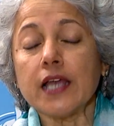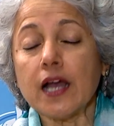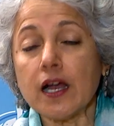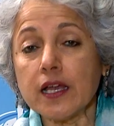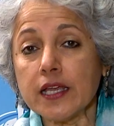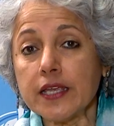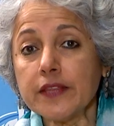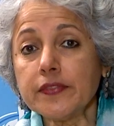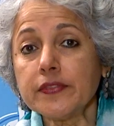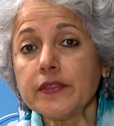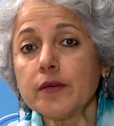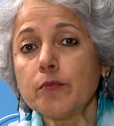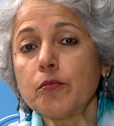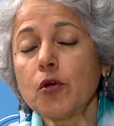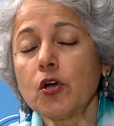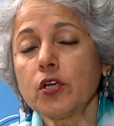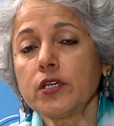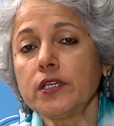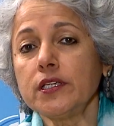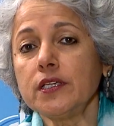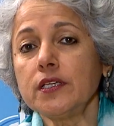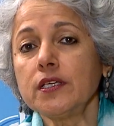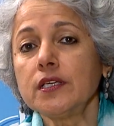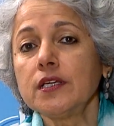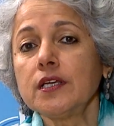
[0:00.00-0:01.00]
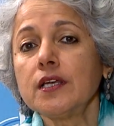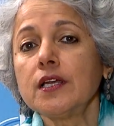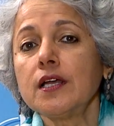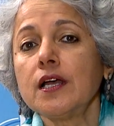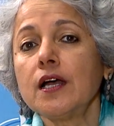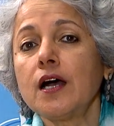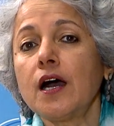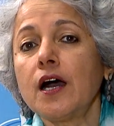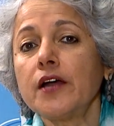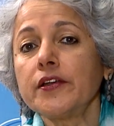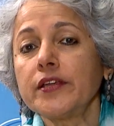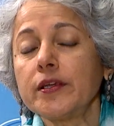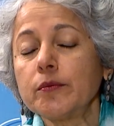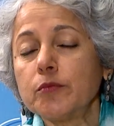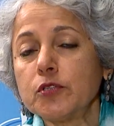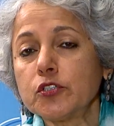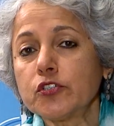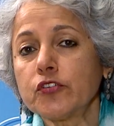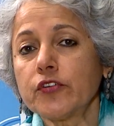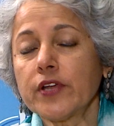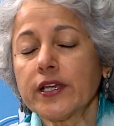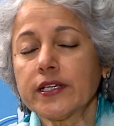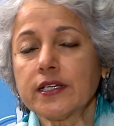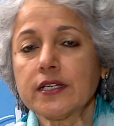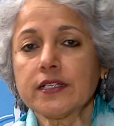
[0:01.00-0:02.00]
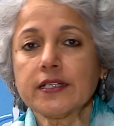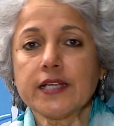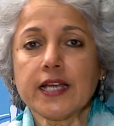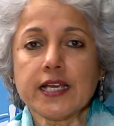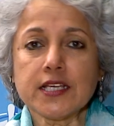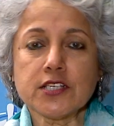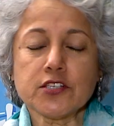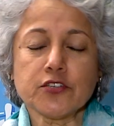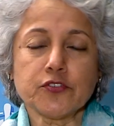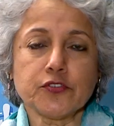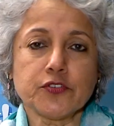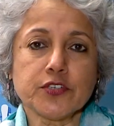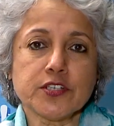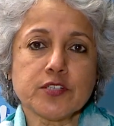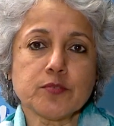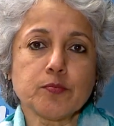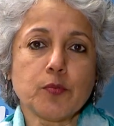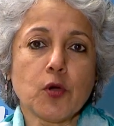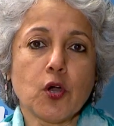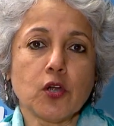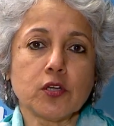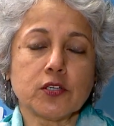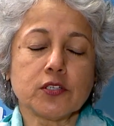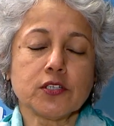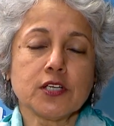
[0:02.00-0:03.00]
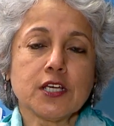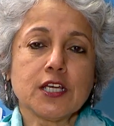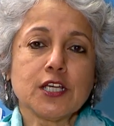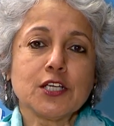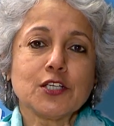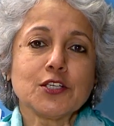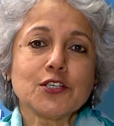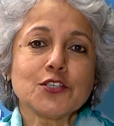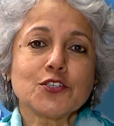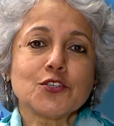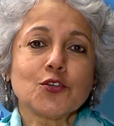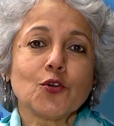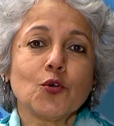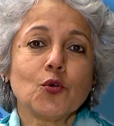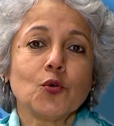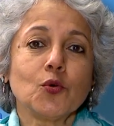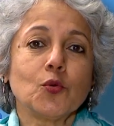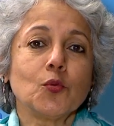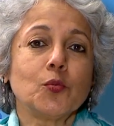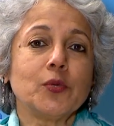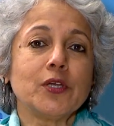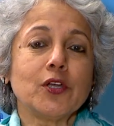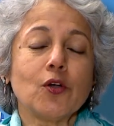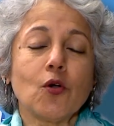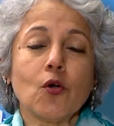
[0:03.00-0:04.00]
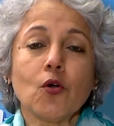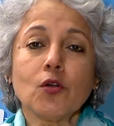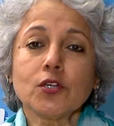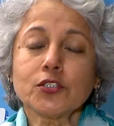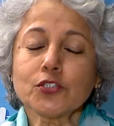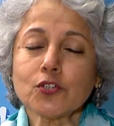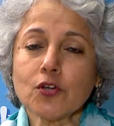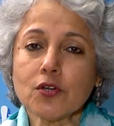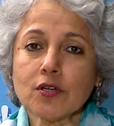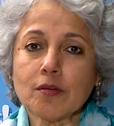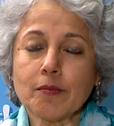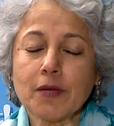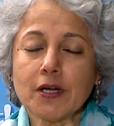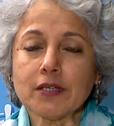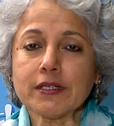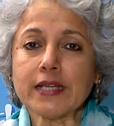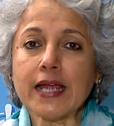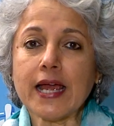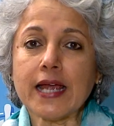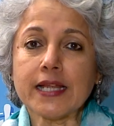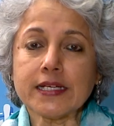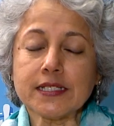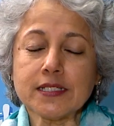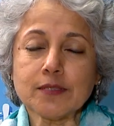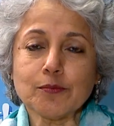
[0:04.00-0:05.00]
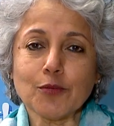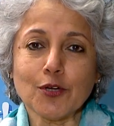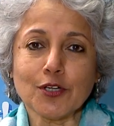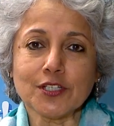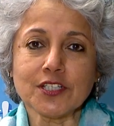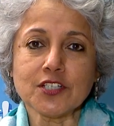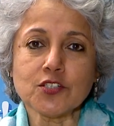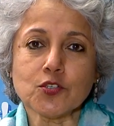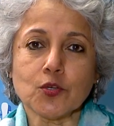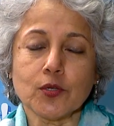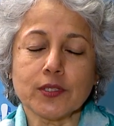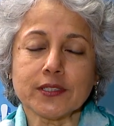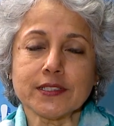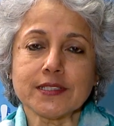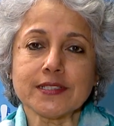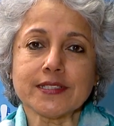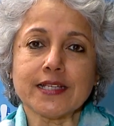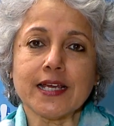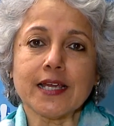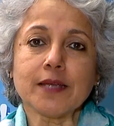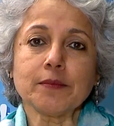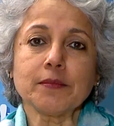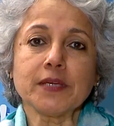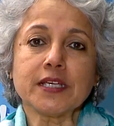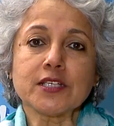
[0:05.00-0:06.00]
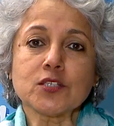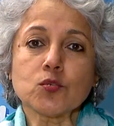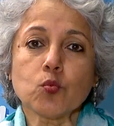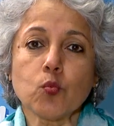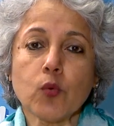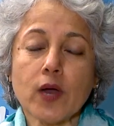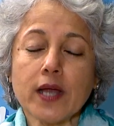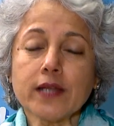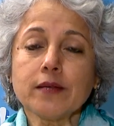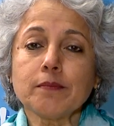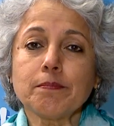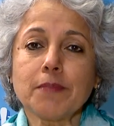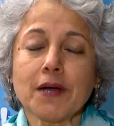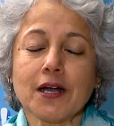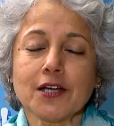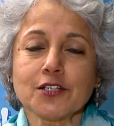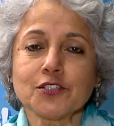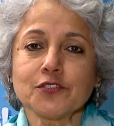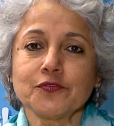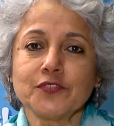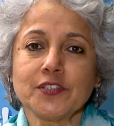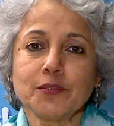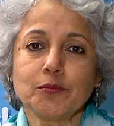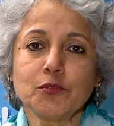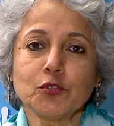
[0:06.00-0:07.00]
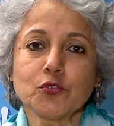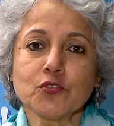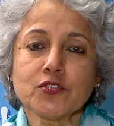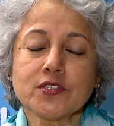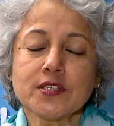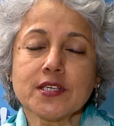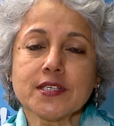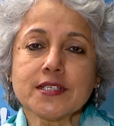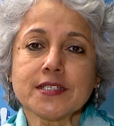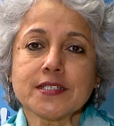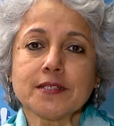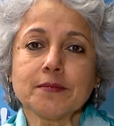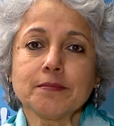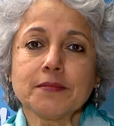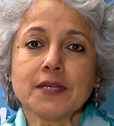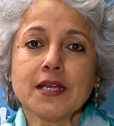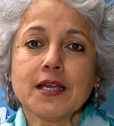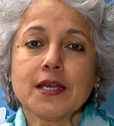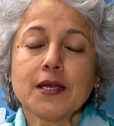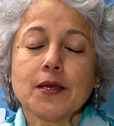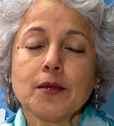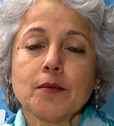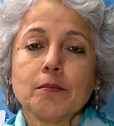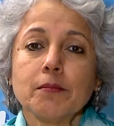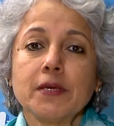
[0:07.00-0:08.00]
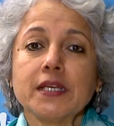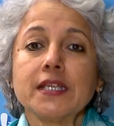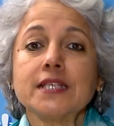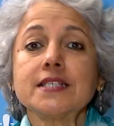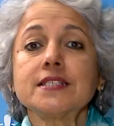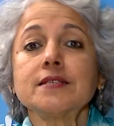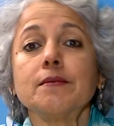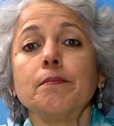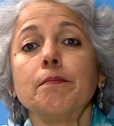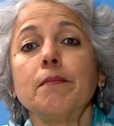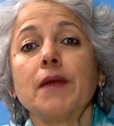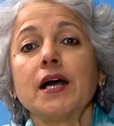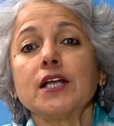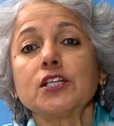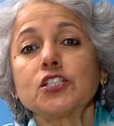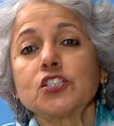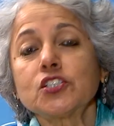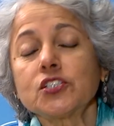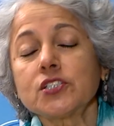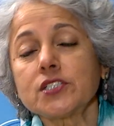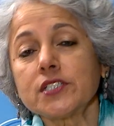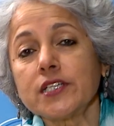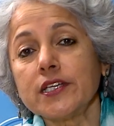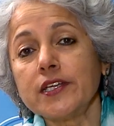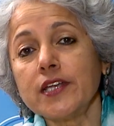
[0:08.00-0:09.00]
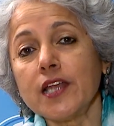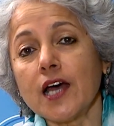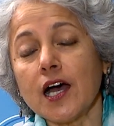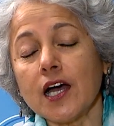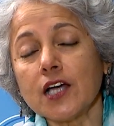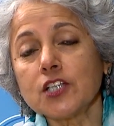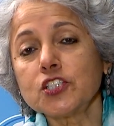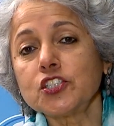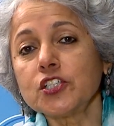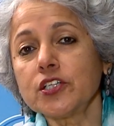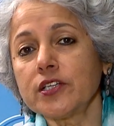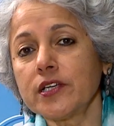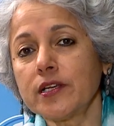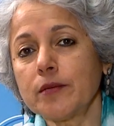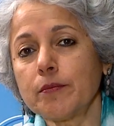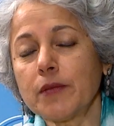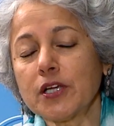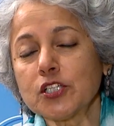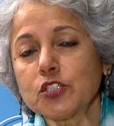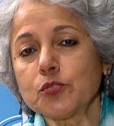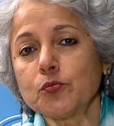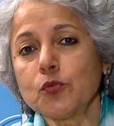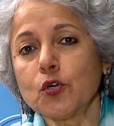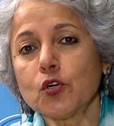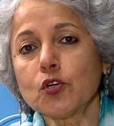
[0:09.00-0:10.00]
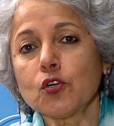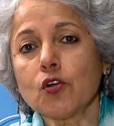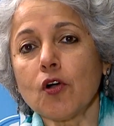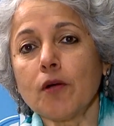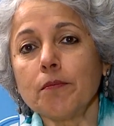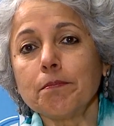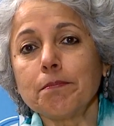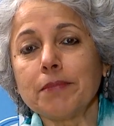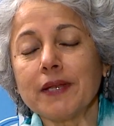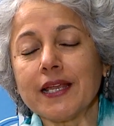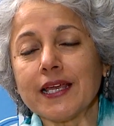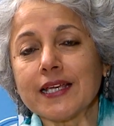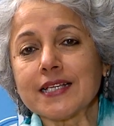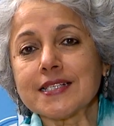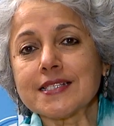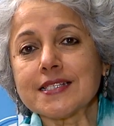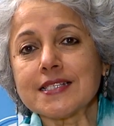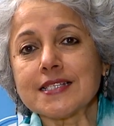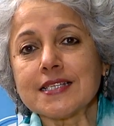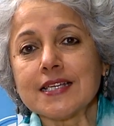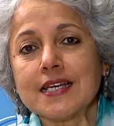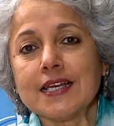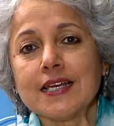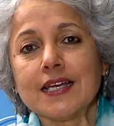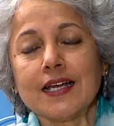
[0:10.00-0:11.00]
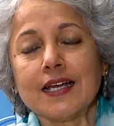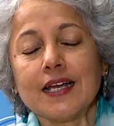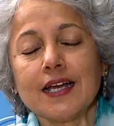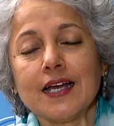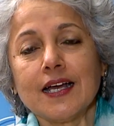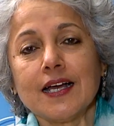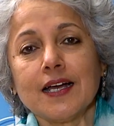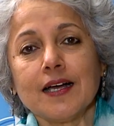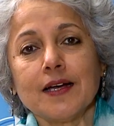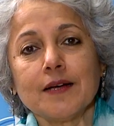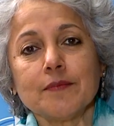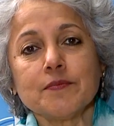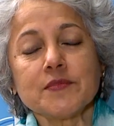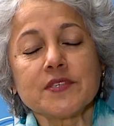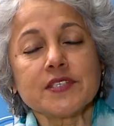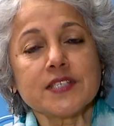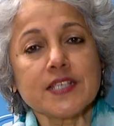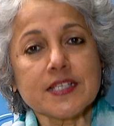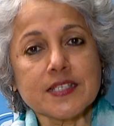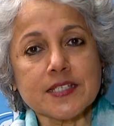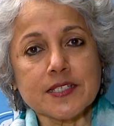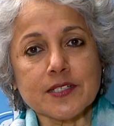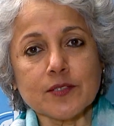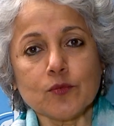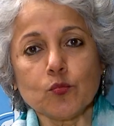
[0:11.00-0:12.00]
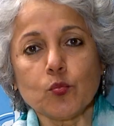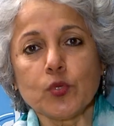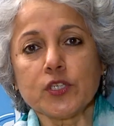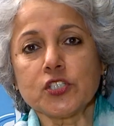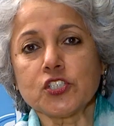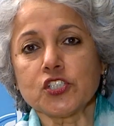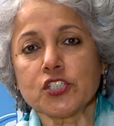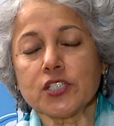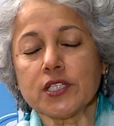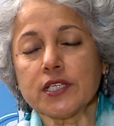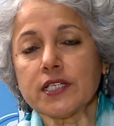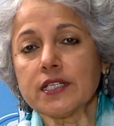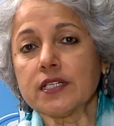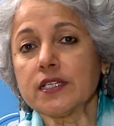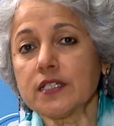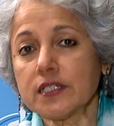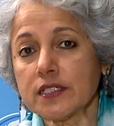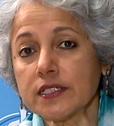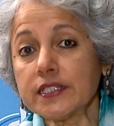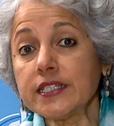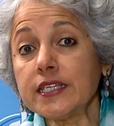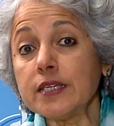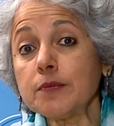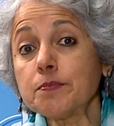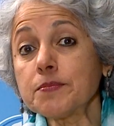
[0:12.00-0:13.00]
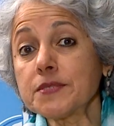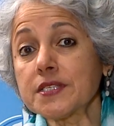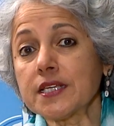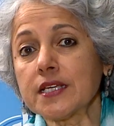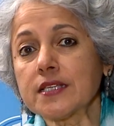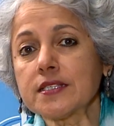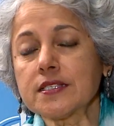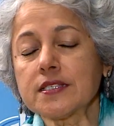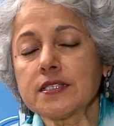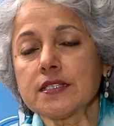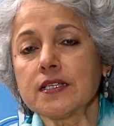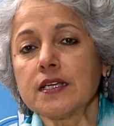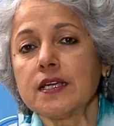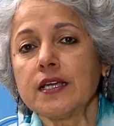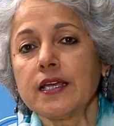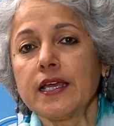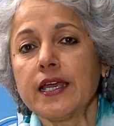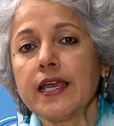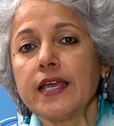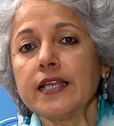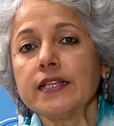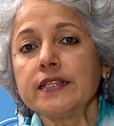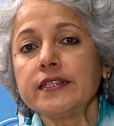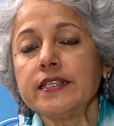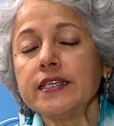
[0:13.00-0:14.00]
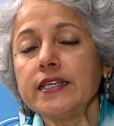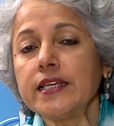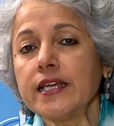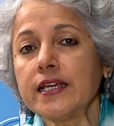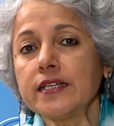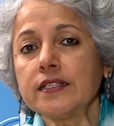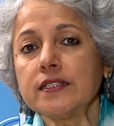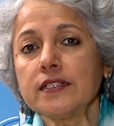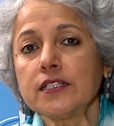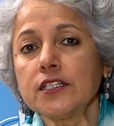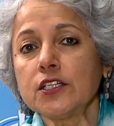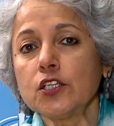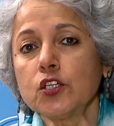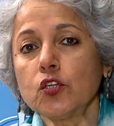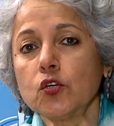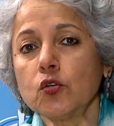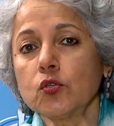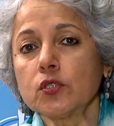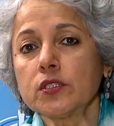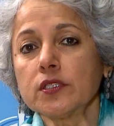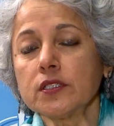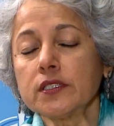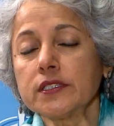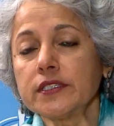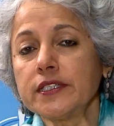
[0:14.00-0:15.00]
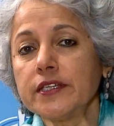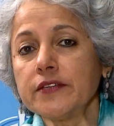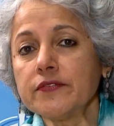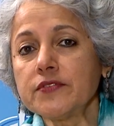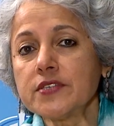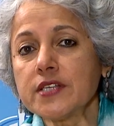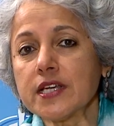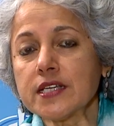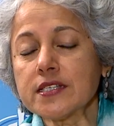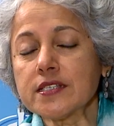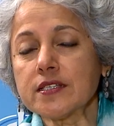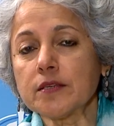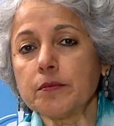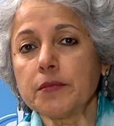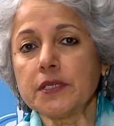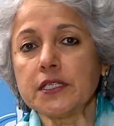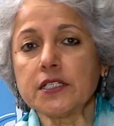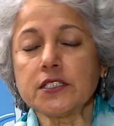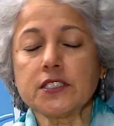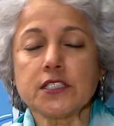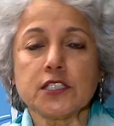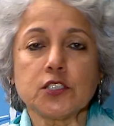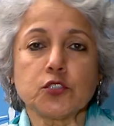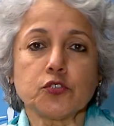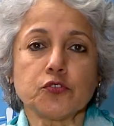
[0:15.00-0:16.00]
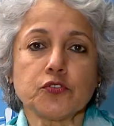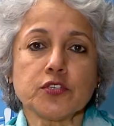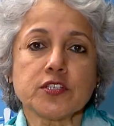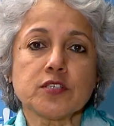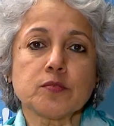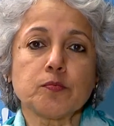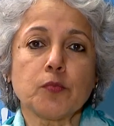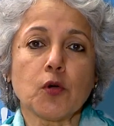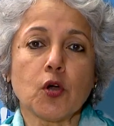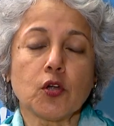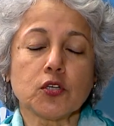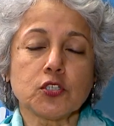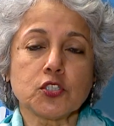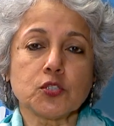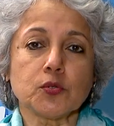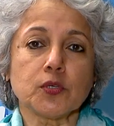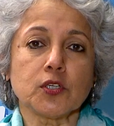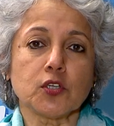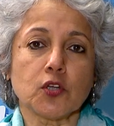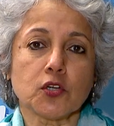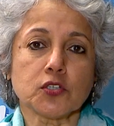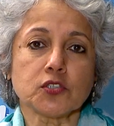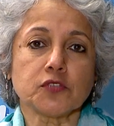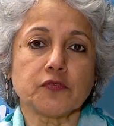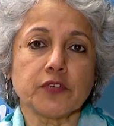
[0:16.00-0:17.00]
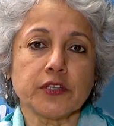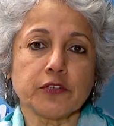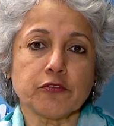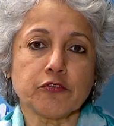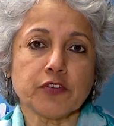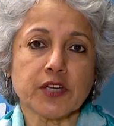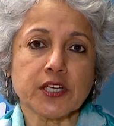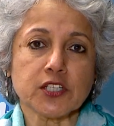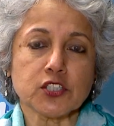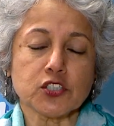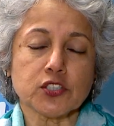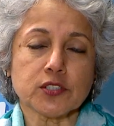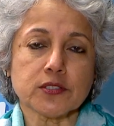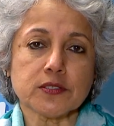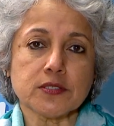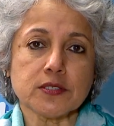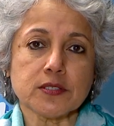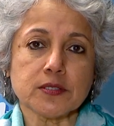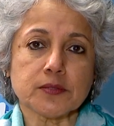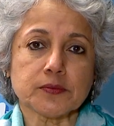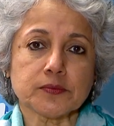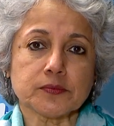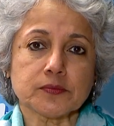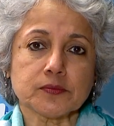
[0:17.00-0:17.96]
in the body, are able to recognize and respond. So we all talk about antibodies all the time. It's one part of the immune system, but it's a much larger and much more complex uh, system which keeps us healthy and you know gives us the ability to respond to a lot of infections.